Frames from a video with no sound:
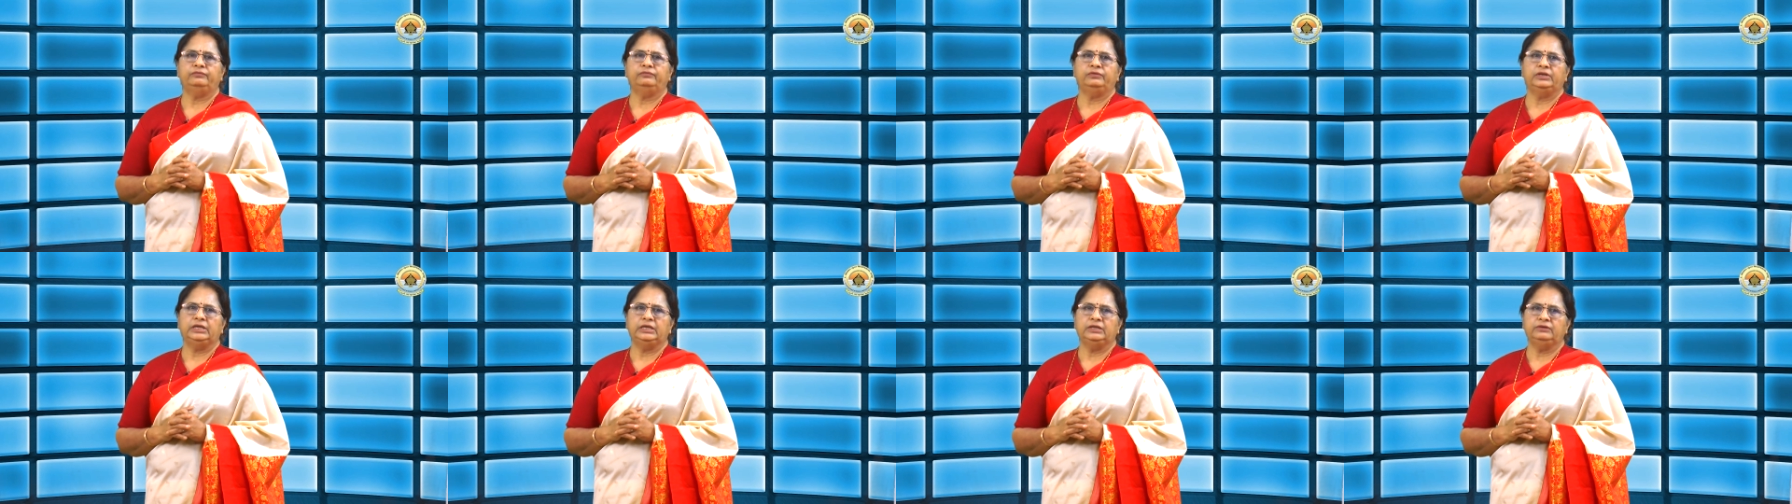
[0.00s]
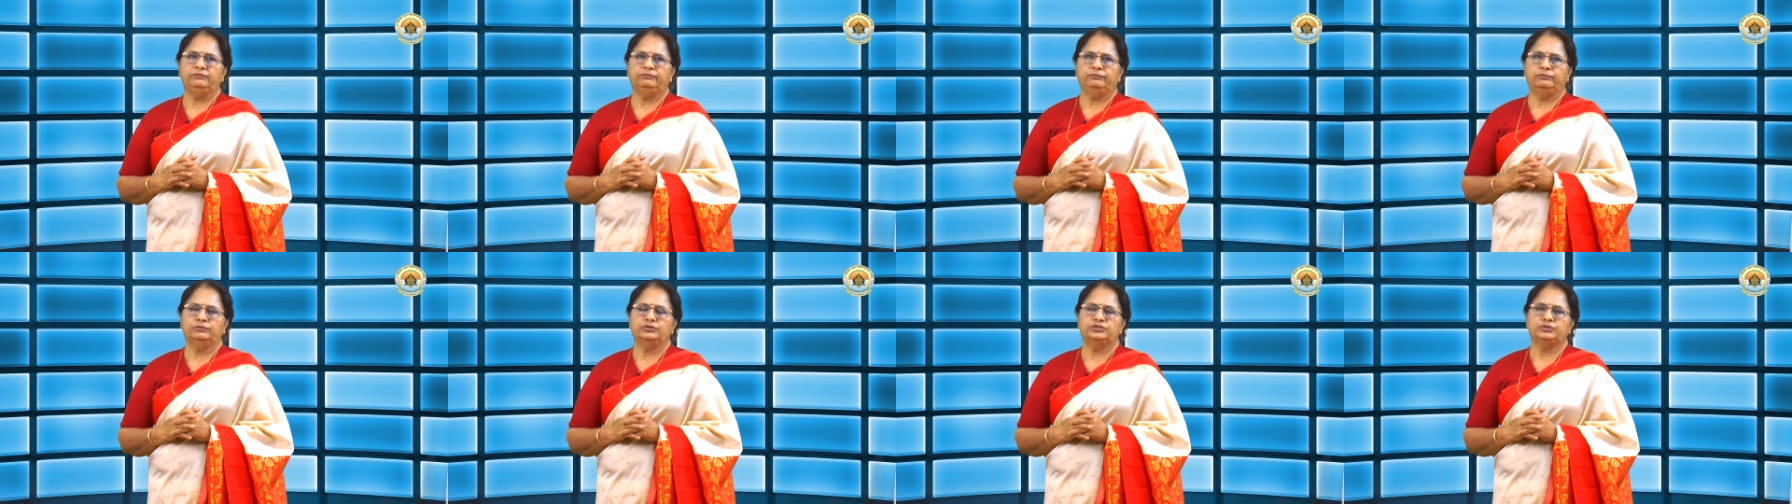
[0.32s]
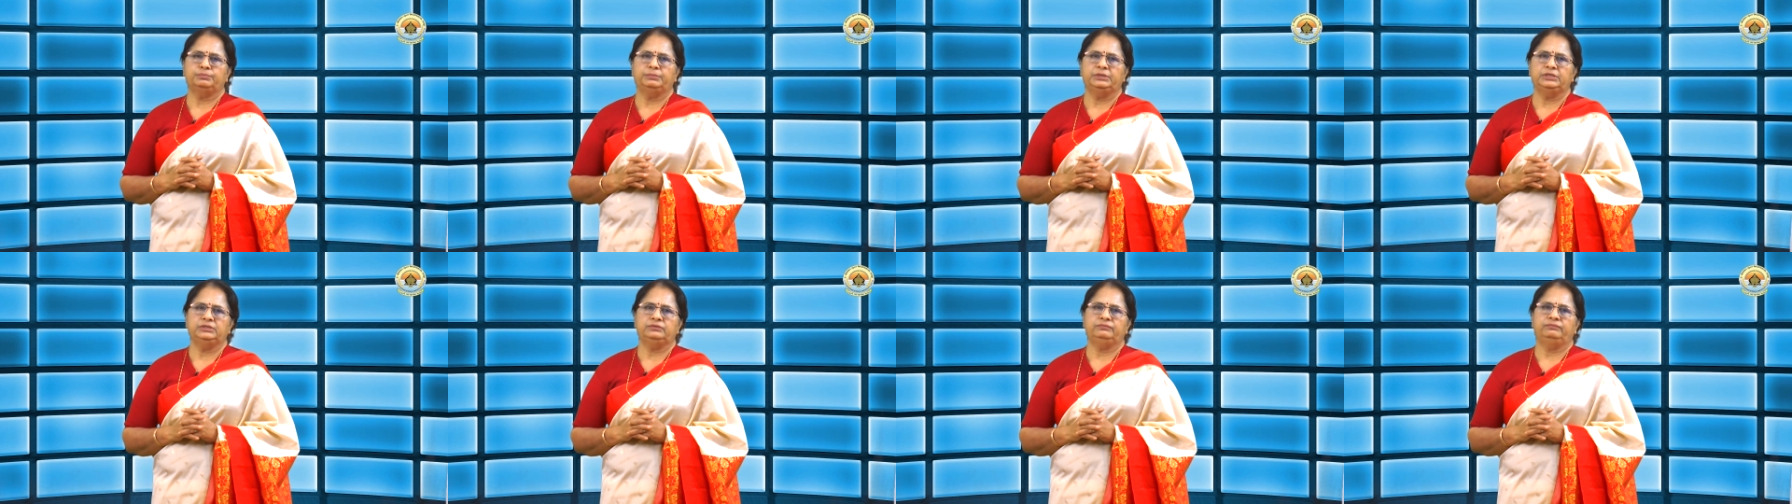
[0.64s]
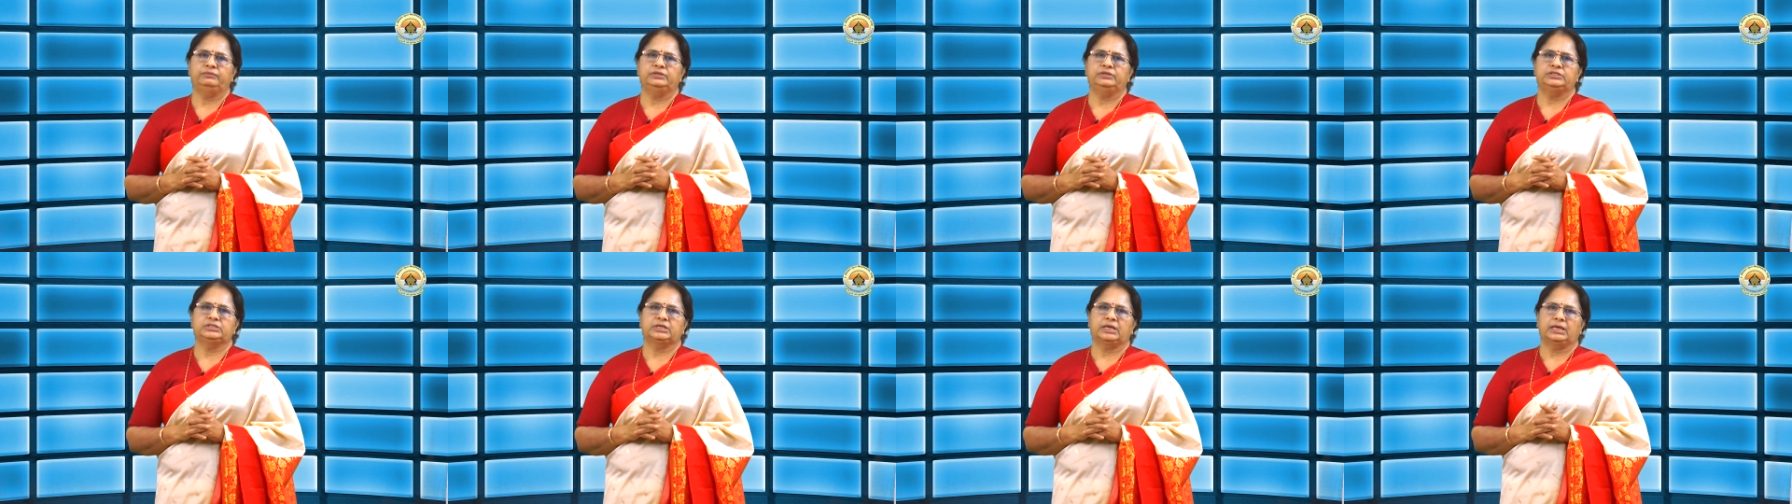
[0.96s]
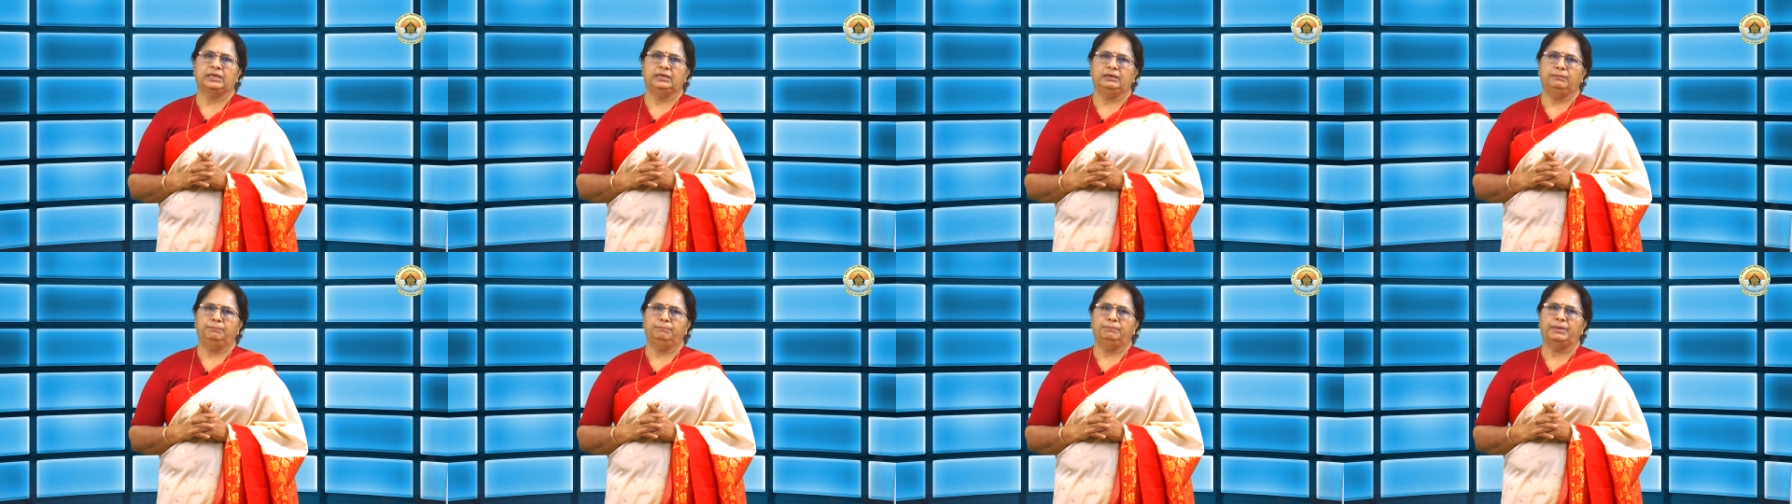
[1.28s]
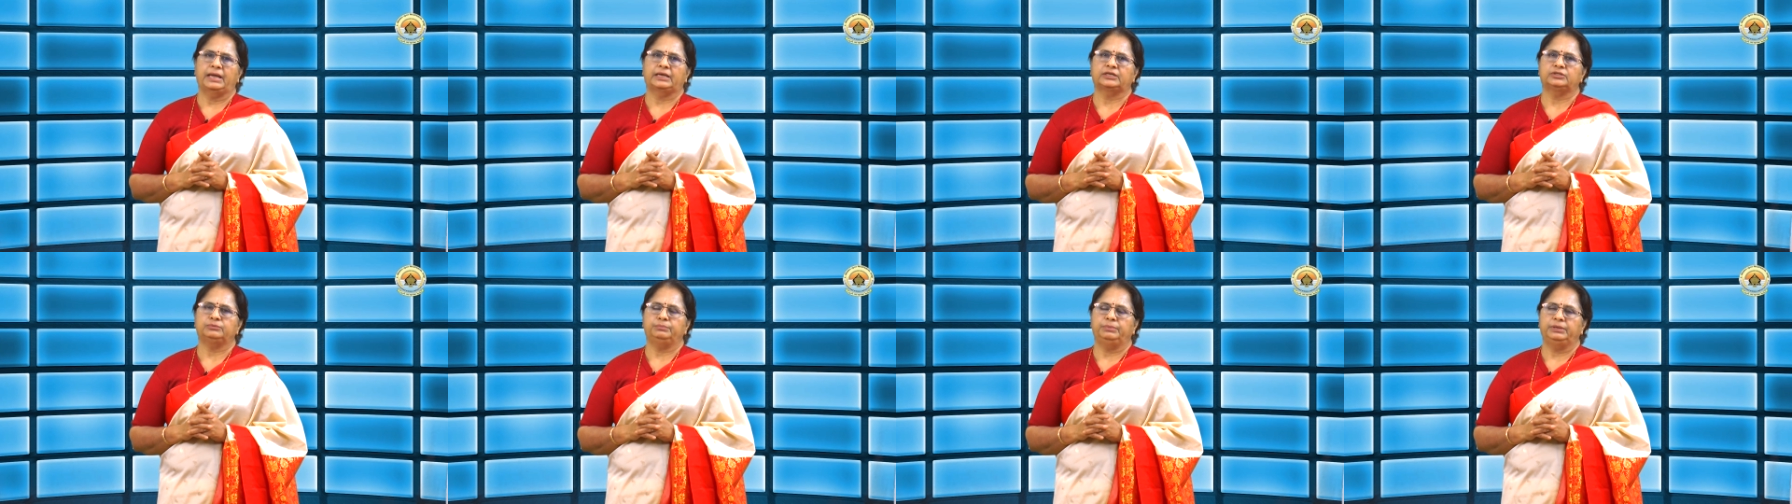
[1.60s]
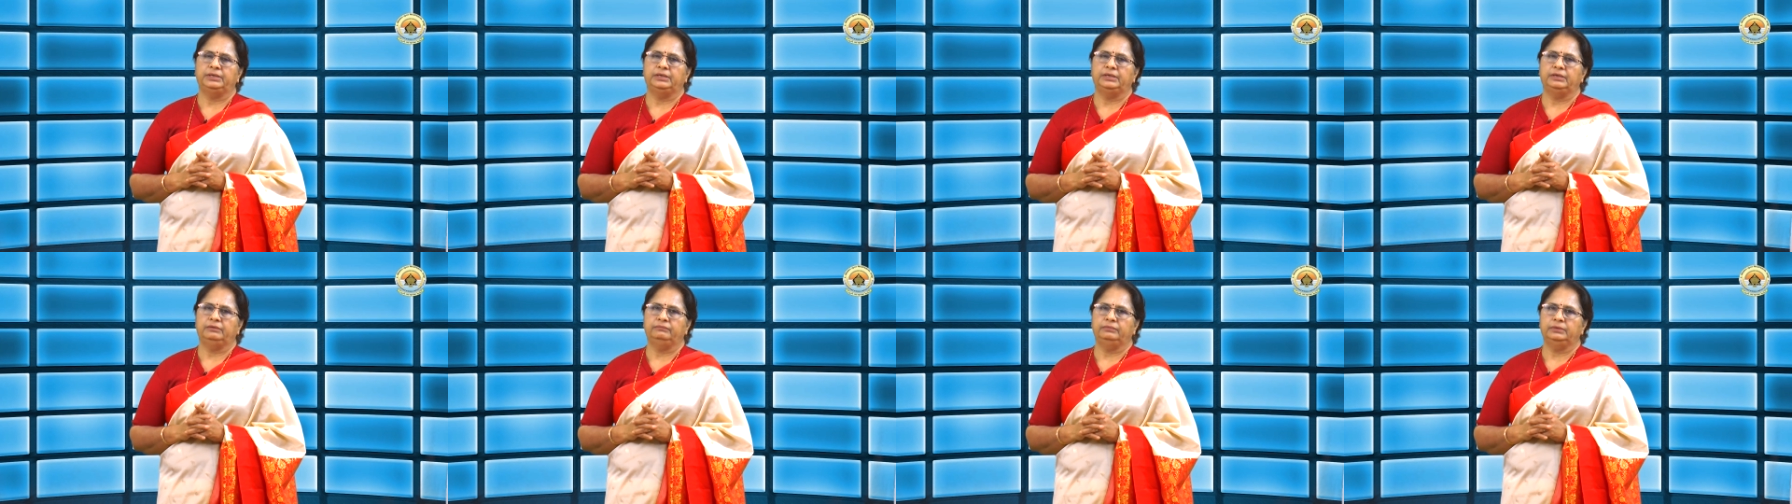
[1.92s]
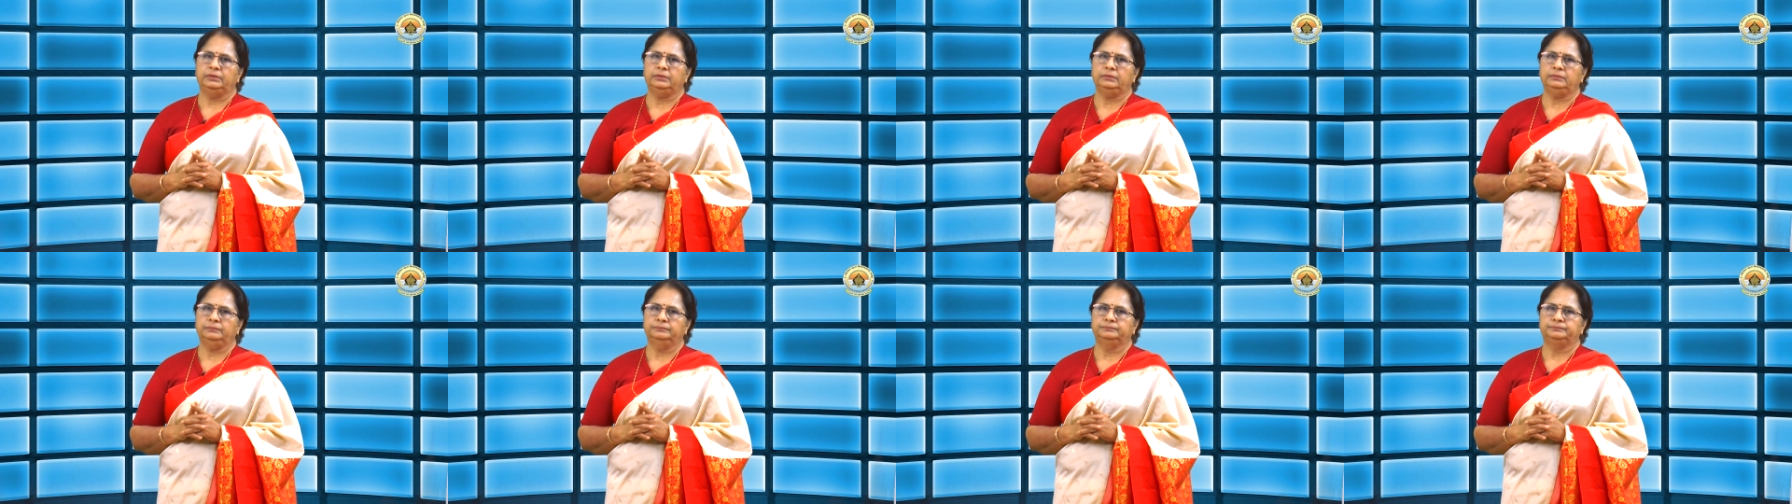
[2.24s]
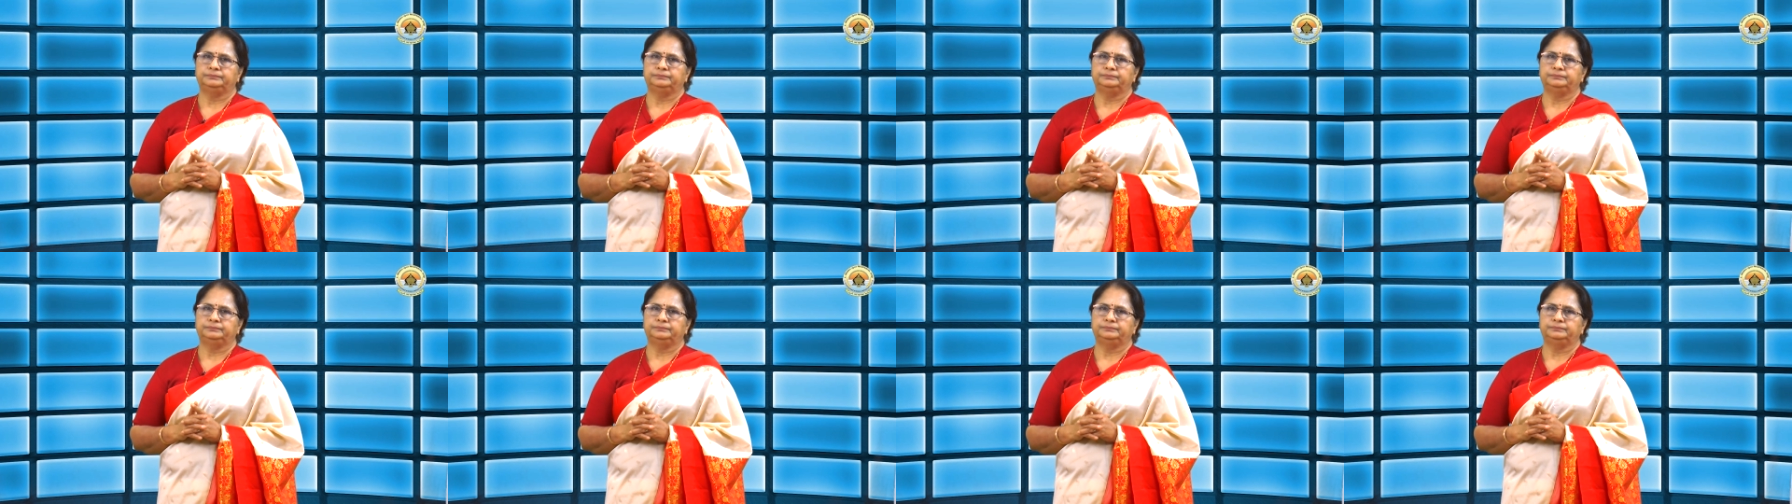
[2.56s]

reinforcement which can impact behavior.